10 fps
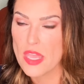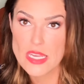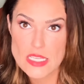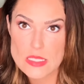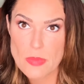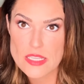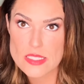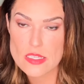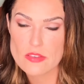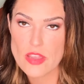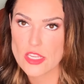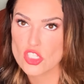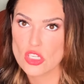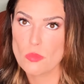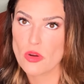inexpensive, and
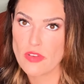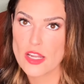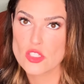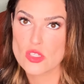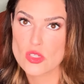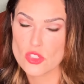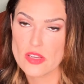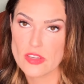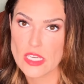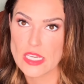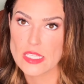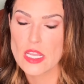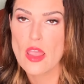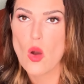she provides you a certificate.